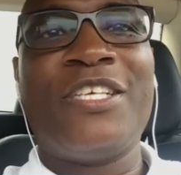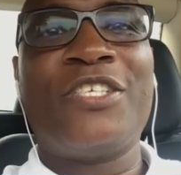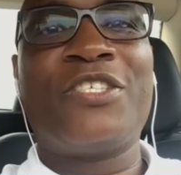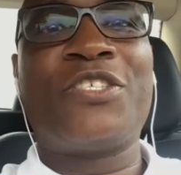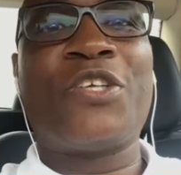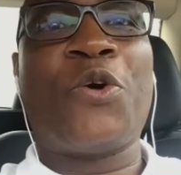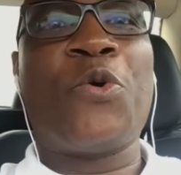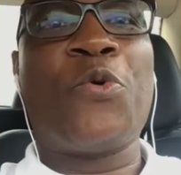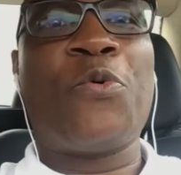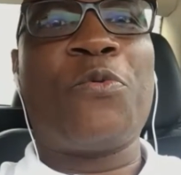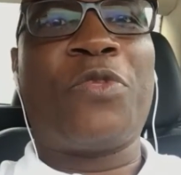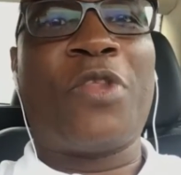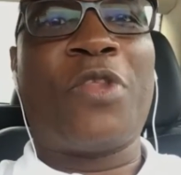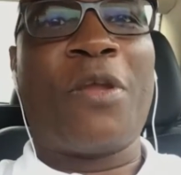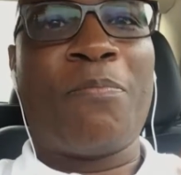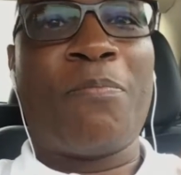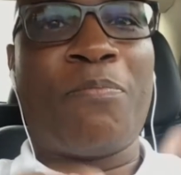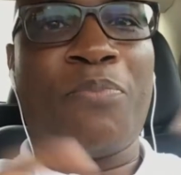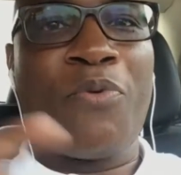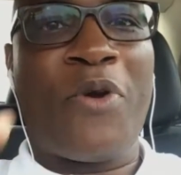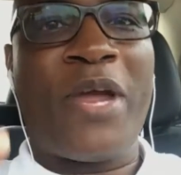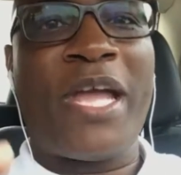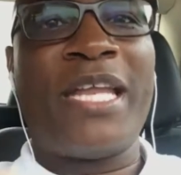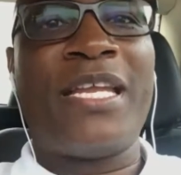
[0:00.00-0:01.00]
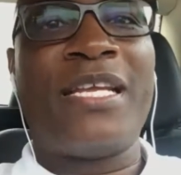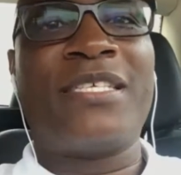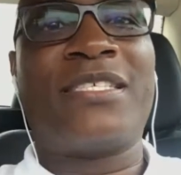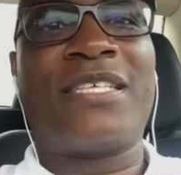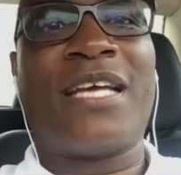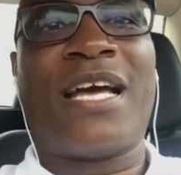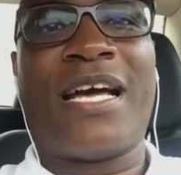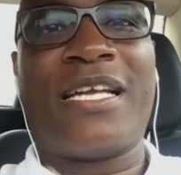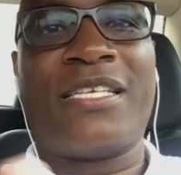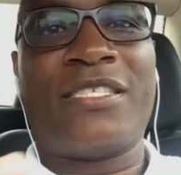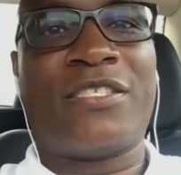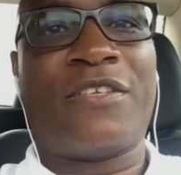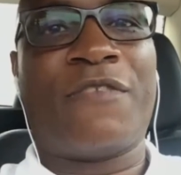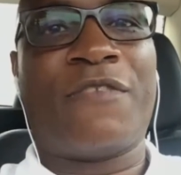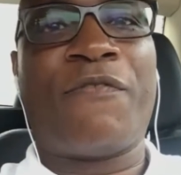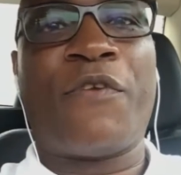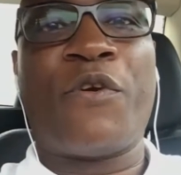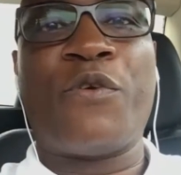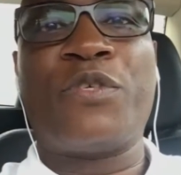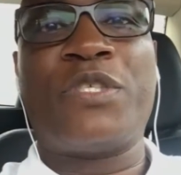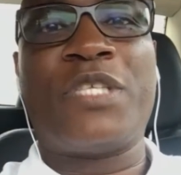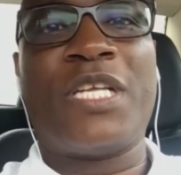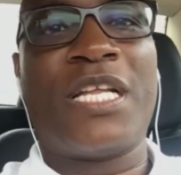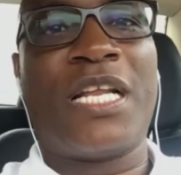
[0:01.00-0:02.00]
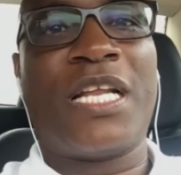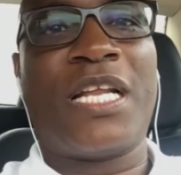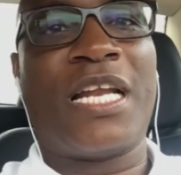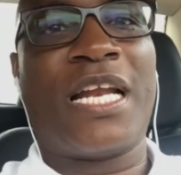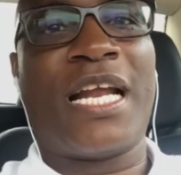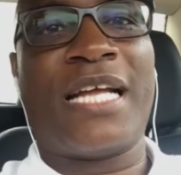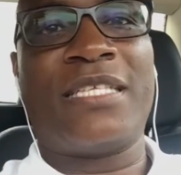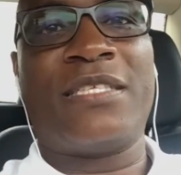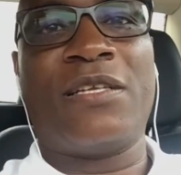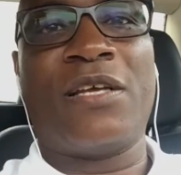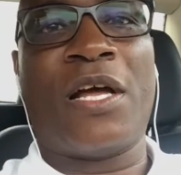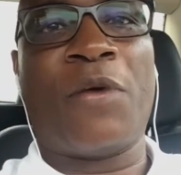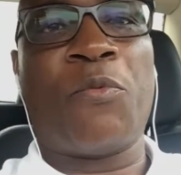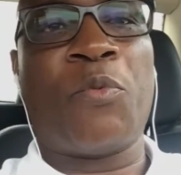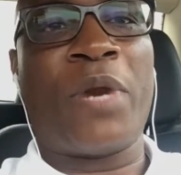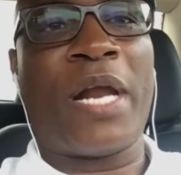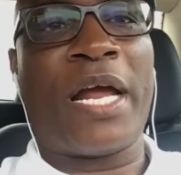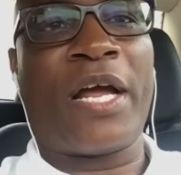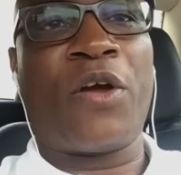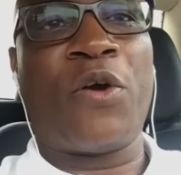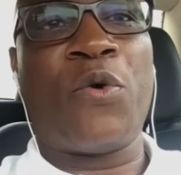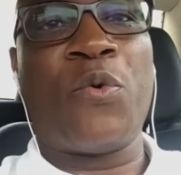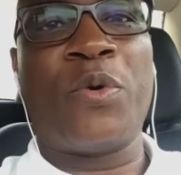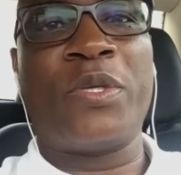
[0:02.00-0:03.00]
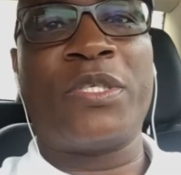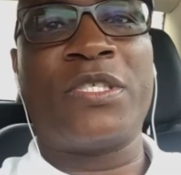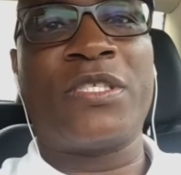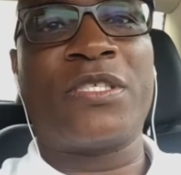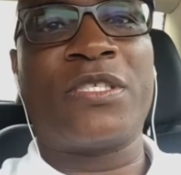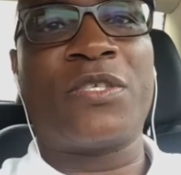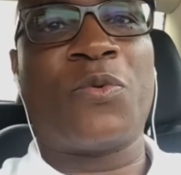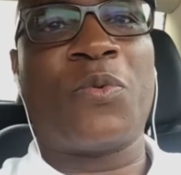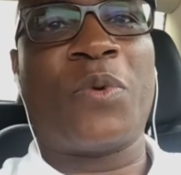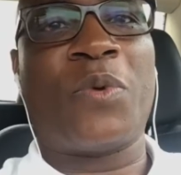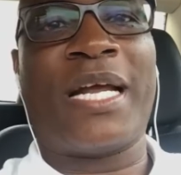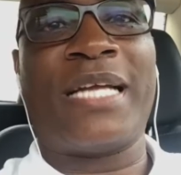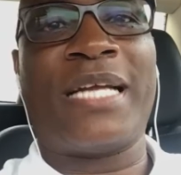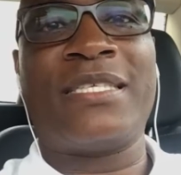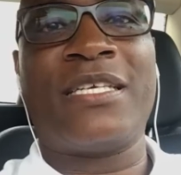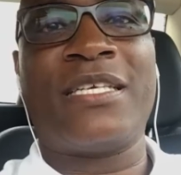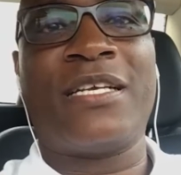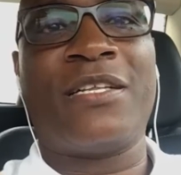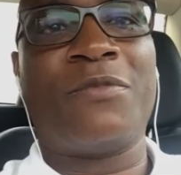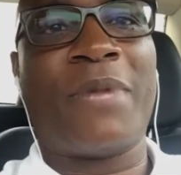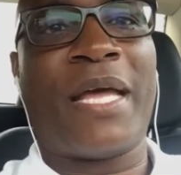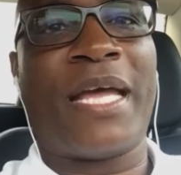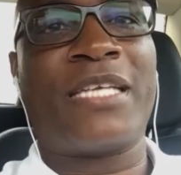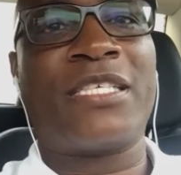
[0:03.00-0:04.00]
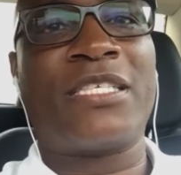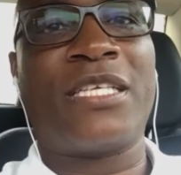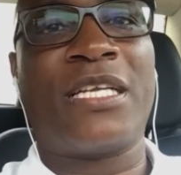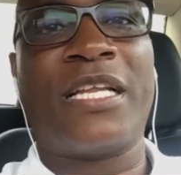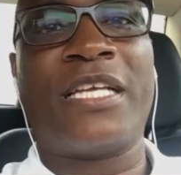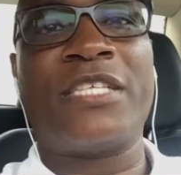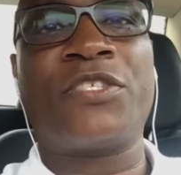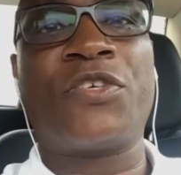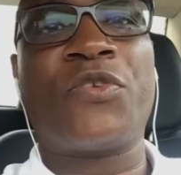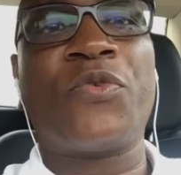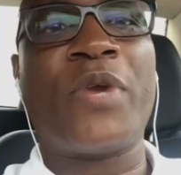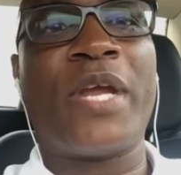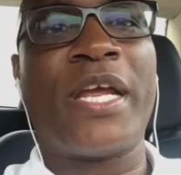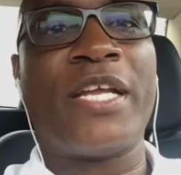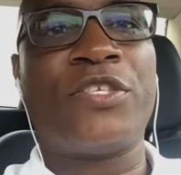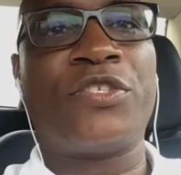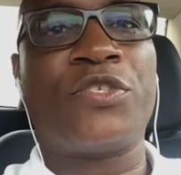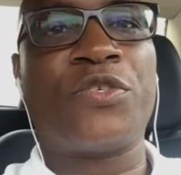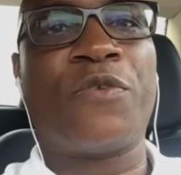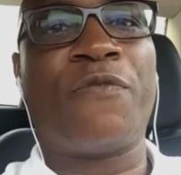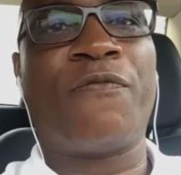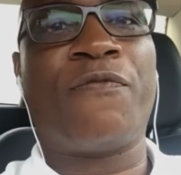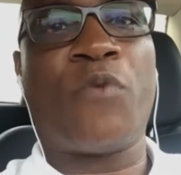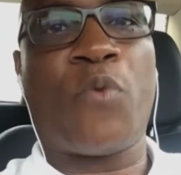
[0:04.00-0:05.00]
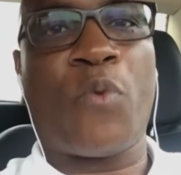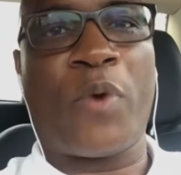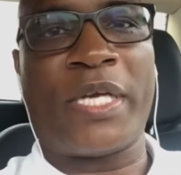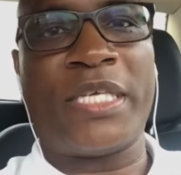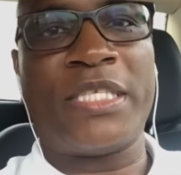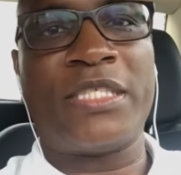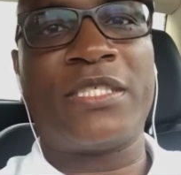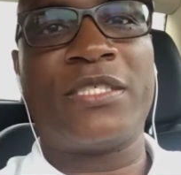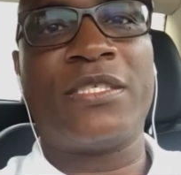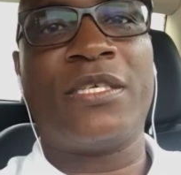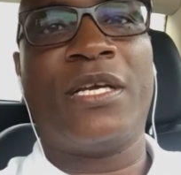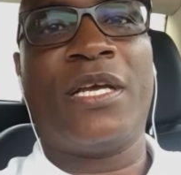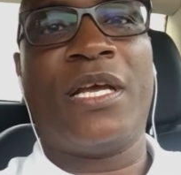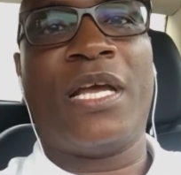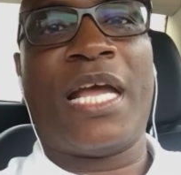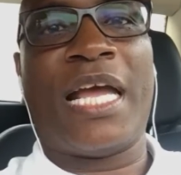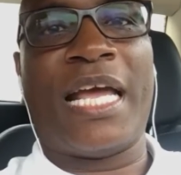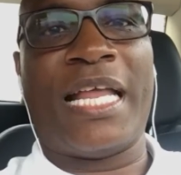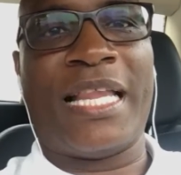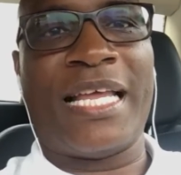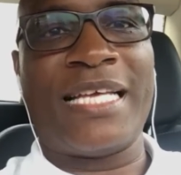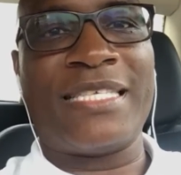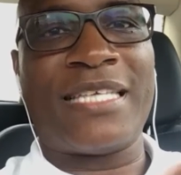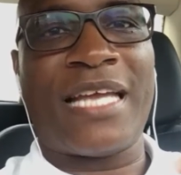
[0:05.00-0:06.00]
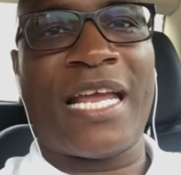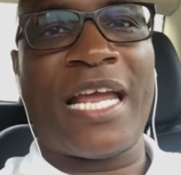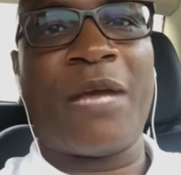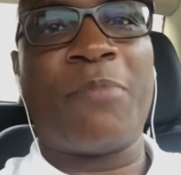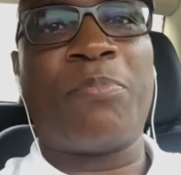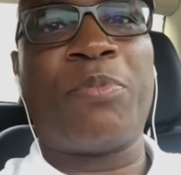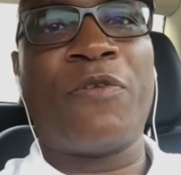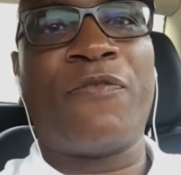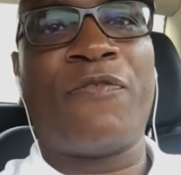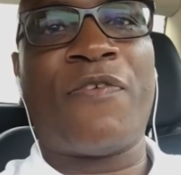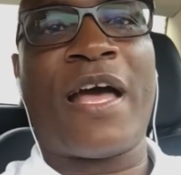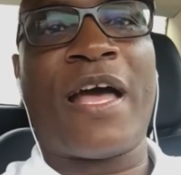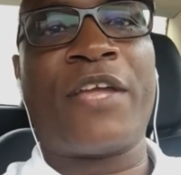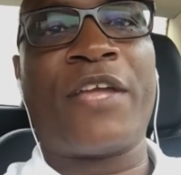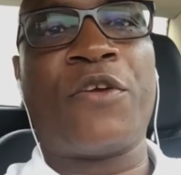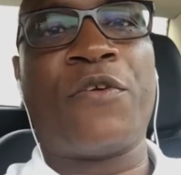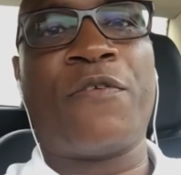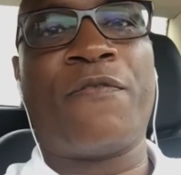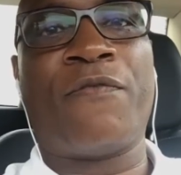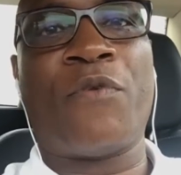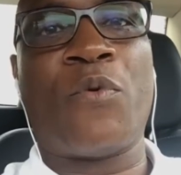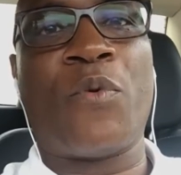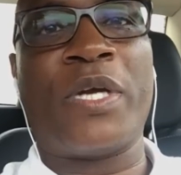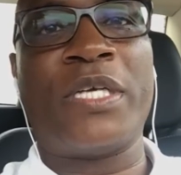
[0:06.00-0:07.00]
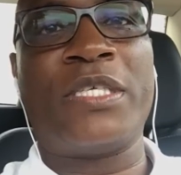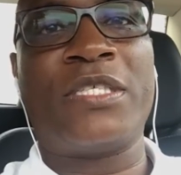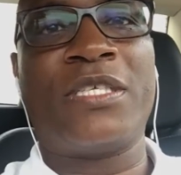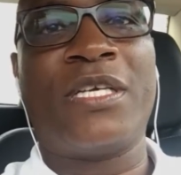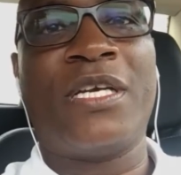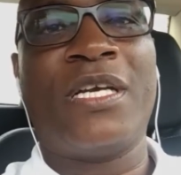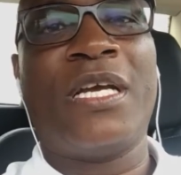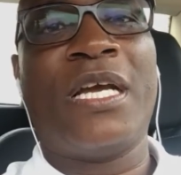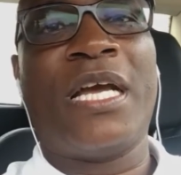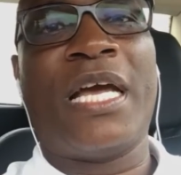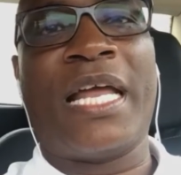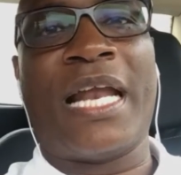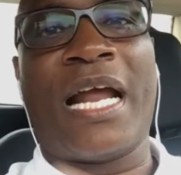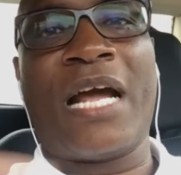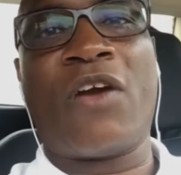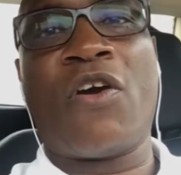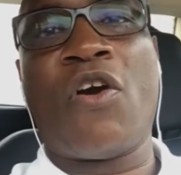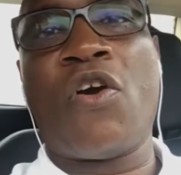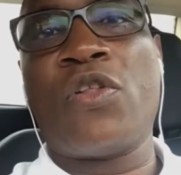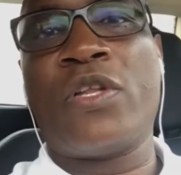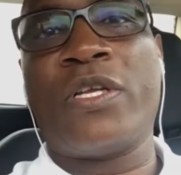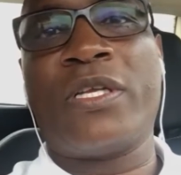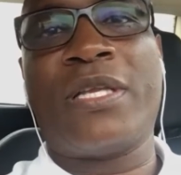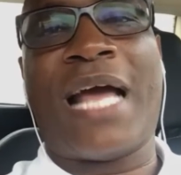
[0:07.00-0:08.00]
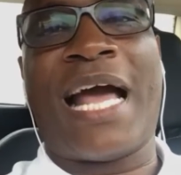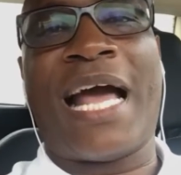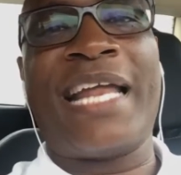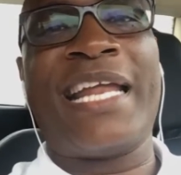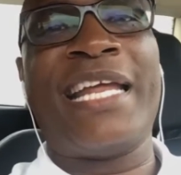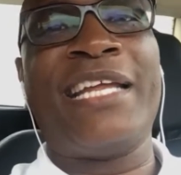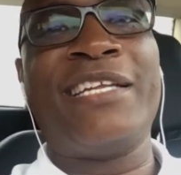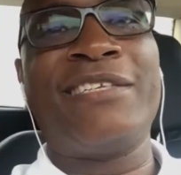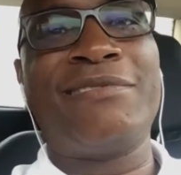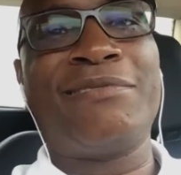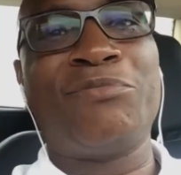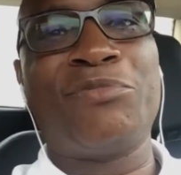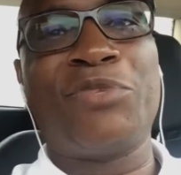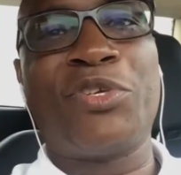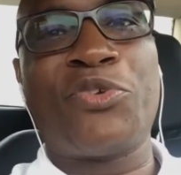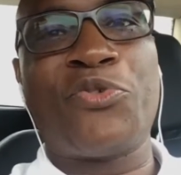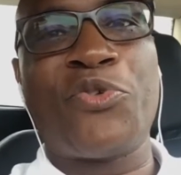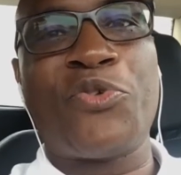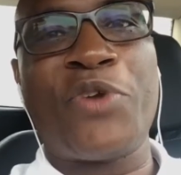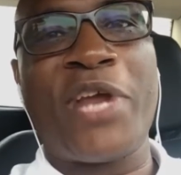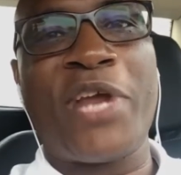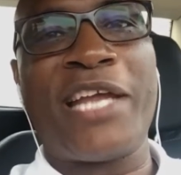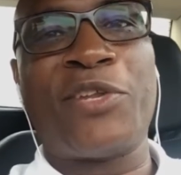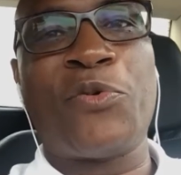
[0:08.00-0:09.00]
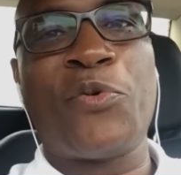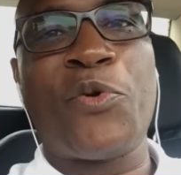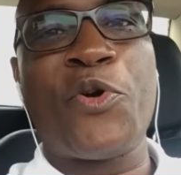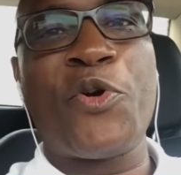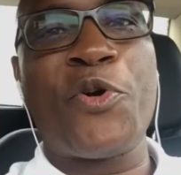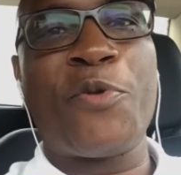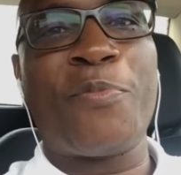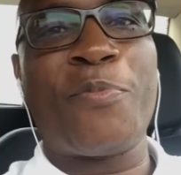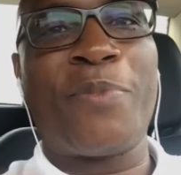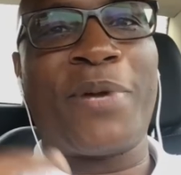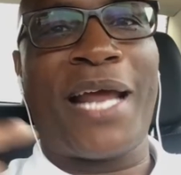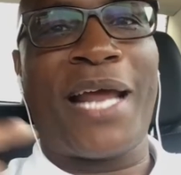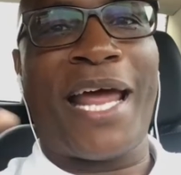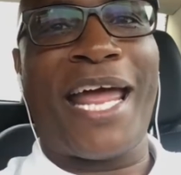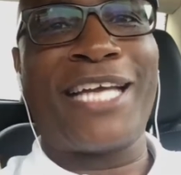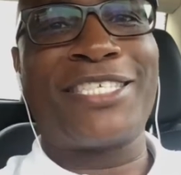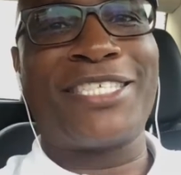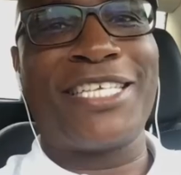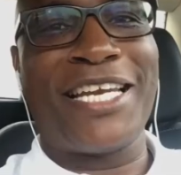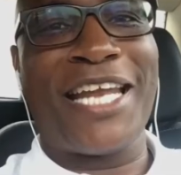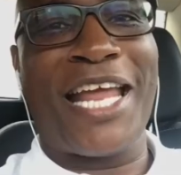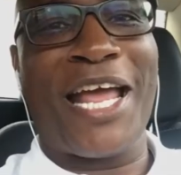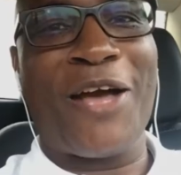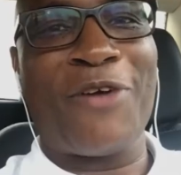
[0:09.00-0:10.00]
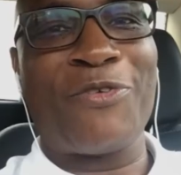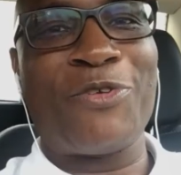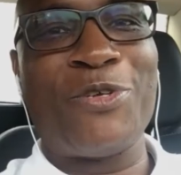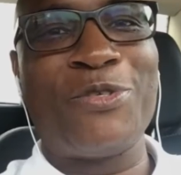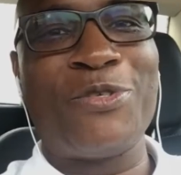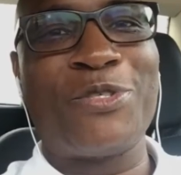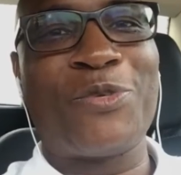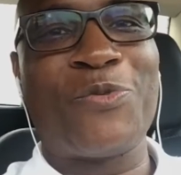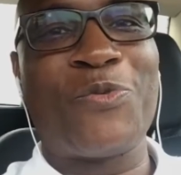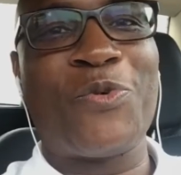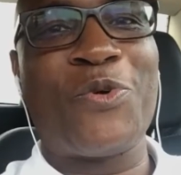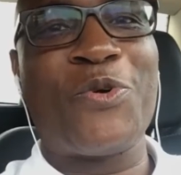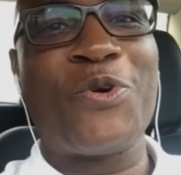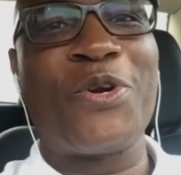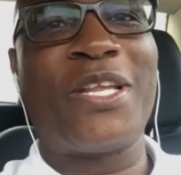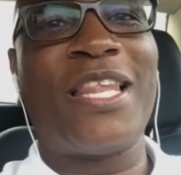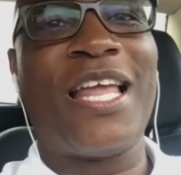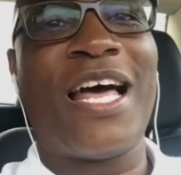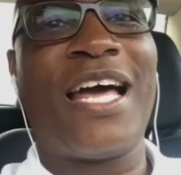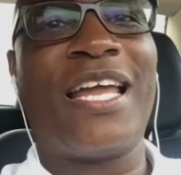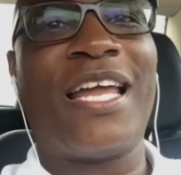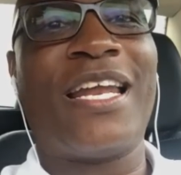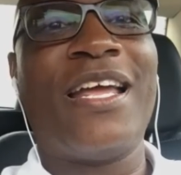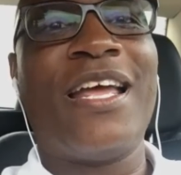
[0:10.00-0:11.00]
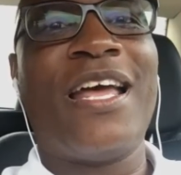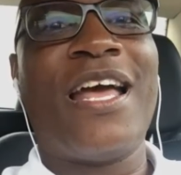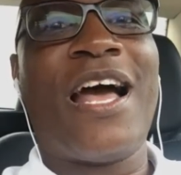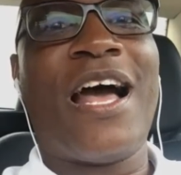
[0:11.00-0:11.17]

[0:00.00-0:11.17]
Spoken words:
So the branding side is the first thing that when I go into someone, I tell them, actually, let's create your voice and let's amplify your voice. And I call it, I didn't create the word, but I actually now use the word a lot.